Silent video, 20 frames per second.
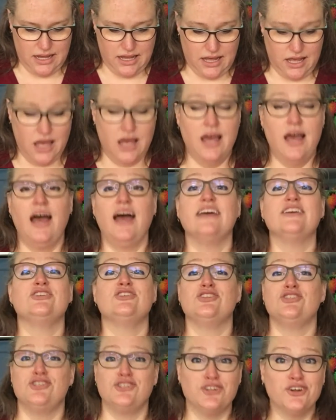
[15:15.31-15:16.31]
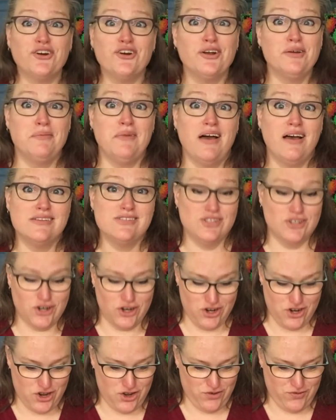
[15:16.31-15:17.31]
I sure am not
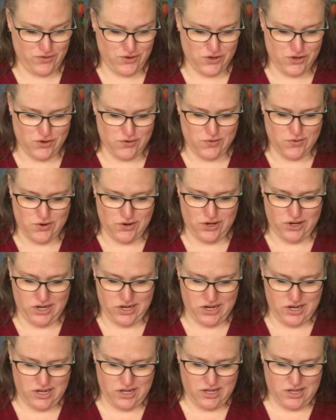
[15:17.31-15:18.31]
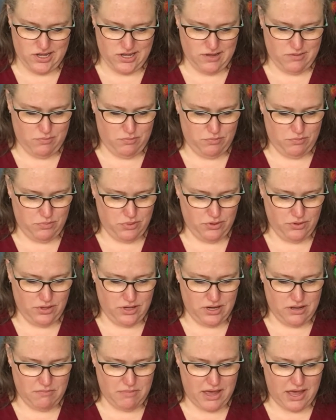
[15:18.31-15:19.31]
starting over or pulling
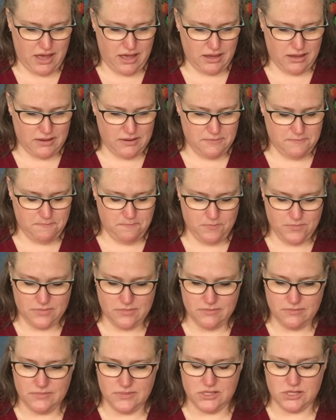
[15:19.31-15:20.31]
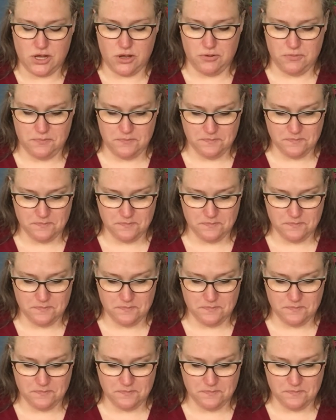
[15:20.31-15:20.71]
it back. So